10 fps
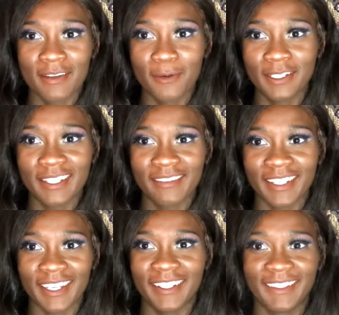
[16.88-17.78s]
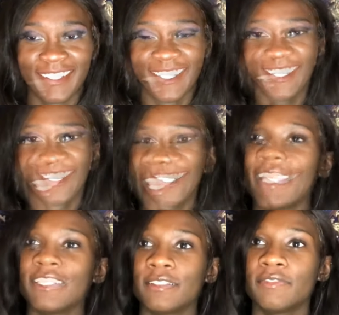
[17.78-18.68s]
on to the video. Okay
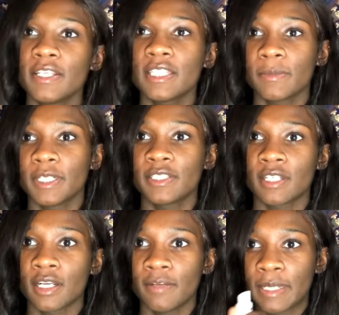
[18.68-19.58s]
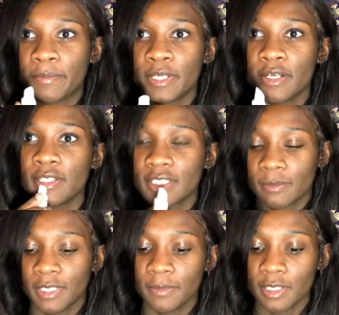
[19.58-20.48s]
guys, so first I'm going to start off by putting on
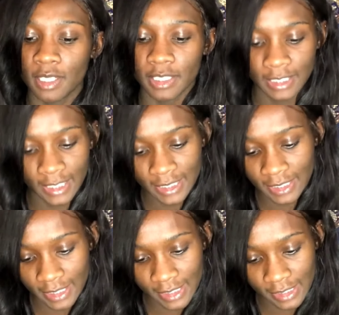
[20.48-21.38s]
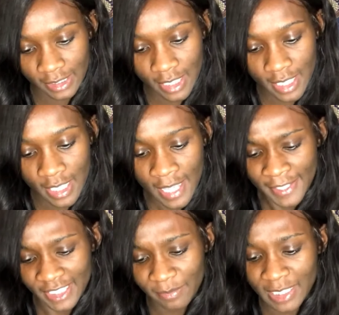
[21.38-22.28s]
some lip gloss. This is the
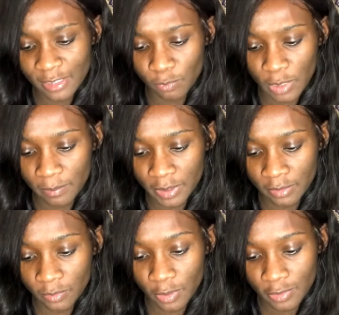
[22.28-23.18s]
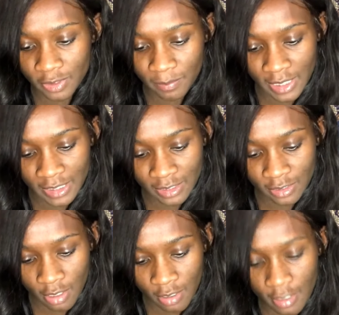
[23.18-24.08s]
Smith's Rosebud
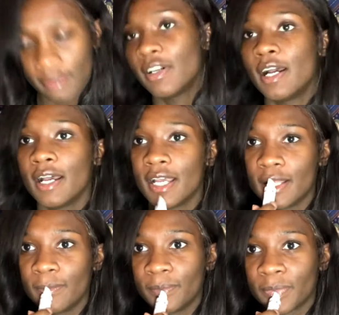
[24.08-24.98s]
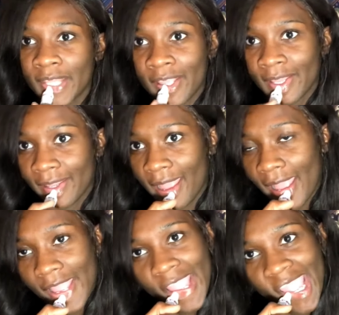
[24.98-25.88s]
Salve.
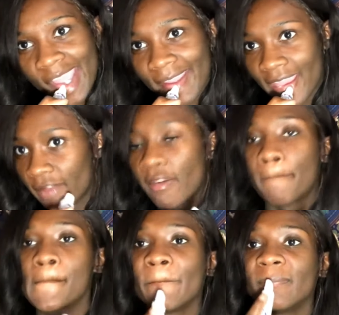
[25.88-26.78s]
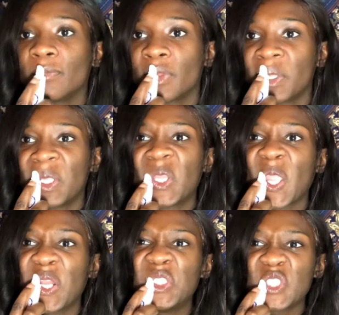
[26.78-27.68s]
I have
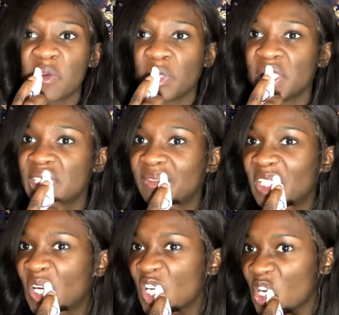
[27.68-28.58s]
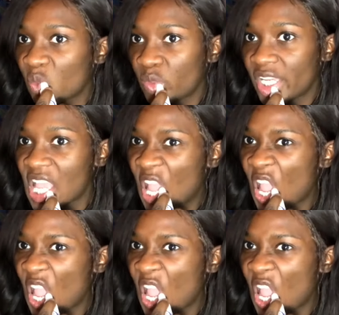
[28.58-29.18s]
kind of started putting some on already, but